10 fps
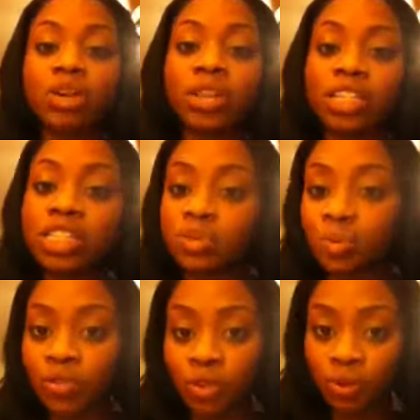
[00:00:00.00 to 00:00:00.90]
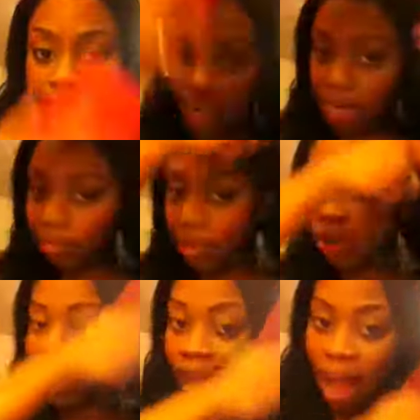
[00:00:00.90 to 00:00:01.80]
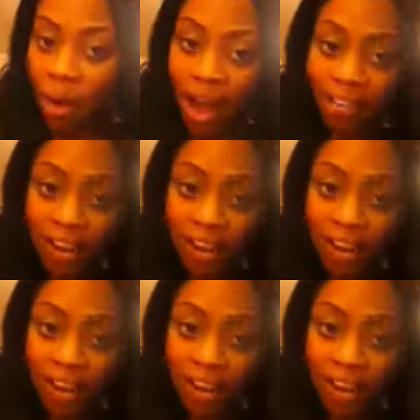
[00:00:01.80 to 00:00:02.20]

So this is review is going to be on how I